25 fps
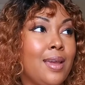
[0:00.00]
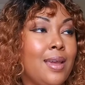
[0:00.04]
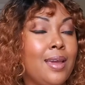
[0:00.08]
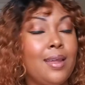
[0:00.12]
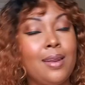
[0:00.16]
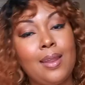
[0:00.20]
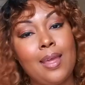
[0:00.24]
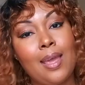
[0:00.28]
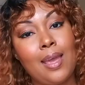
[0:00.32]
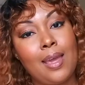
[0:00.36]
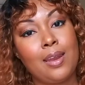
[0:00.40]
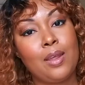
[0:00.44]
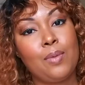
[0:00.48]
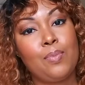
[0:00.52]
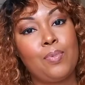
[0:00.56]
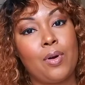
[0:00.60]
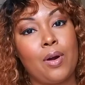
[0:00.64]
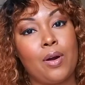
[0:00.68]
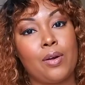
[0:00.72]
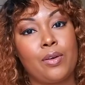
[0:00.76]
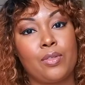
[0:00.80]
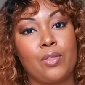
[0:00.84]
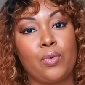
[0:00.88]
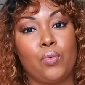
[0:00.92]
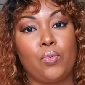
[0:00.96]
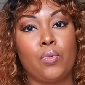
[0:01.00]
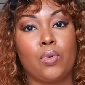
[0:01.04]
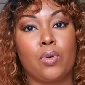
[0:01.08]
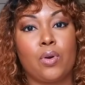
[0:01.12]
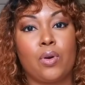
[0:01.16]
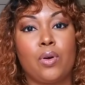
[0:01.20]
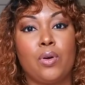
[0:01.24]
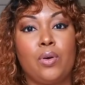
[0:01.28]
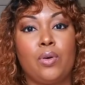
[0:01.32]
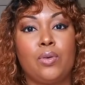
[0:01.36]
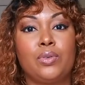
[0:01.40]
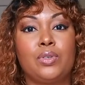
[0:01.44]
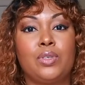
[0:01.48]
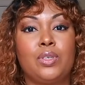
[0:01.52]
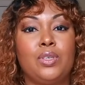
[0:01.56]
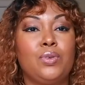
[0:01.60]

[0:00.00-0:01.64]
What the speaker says: in any part of the world.